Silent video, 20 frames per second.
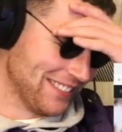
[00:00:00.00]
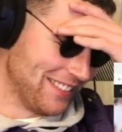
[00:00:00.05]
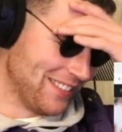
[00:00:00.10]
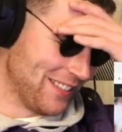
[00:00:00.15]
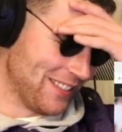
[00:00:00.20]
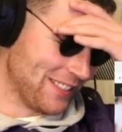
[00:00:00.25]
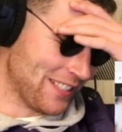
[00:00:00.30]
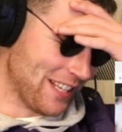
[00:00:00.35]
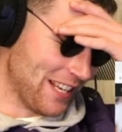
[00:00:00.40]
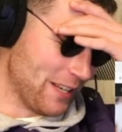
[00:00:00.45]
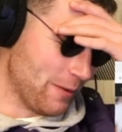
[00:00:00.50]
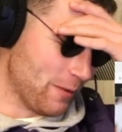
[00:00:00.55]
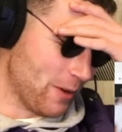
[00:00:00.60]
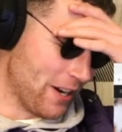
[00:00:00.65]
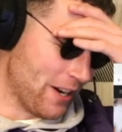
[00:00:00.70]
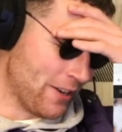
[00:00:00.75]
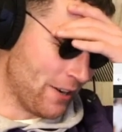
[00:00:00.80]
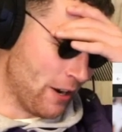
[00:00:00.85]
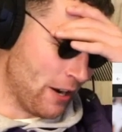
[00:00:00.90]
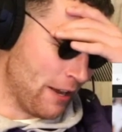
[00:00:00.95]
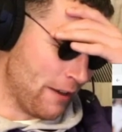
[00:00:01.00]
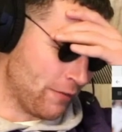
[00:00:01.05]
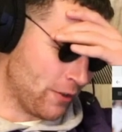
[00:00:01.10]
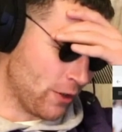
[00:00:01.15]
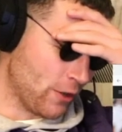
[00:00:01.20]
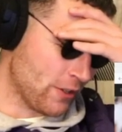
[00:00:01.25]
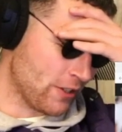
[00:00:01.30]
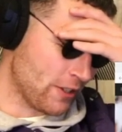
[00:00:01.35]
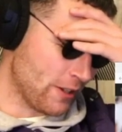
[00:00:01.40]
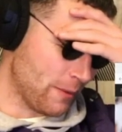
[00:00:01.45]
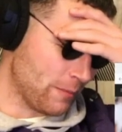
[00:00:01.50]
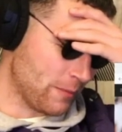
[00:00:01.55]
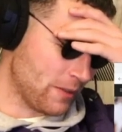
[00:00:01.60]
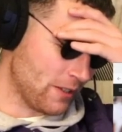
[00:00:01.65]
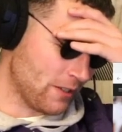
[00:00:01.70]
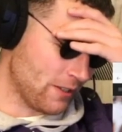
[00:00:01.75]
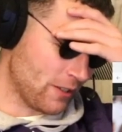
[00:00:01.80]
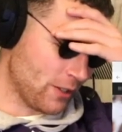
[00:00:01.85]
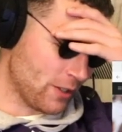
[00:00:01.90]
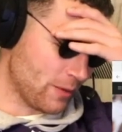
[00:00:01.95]
I tell you what, I don't have
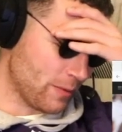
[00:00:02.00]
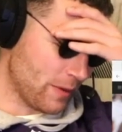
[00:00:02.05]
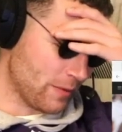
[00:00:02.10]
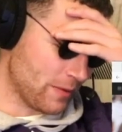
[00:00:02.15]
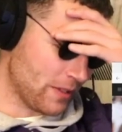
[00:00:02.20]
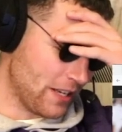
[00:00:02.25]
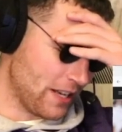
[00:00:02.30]
goosebumps